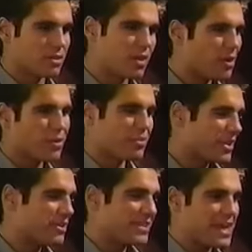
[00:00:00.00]
no, I'm
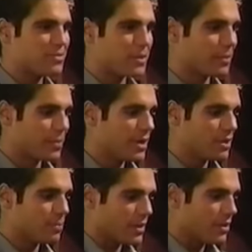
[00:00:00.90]
not your dad's big
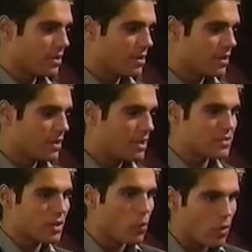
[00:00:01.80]
buddy, but
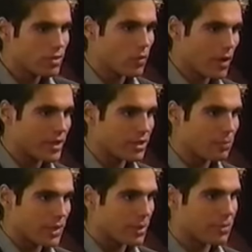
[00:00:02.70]
he's gonna wonder why you
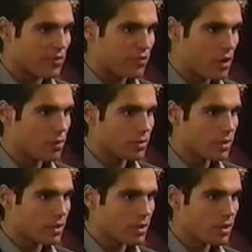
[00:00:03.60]
didn't pick up the phone.
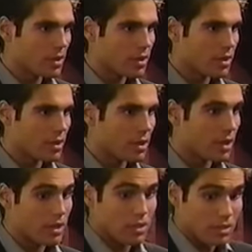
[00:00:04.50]

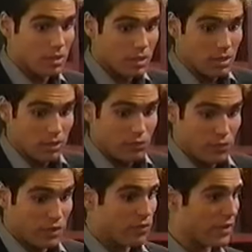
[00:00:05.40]
And
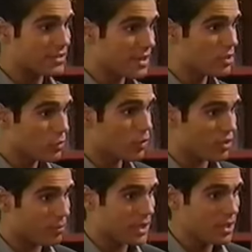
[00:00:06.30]
if he finds out you're
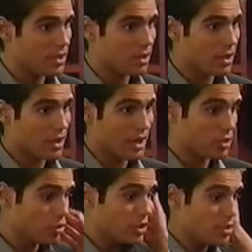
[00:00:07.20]
with me
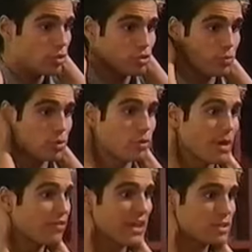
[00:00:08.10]
and you, he knows you blew him
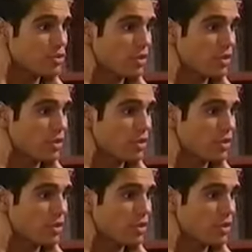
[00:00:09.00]
I off, that's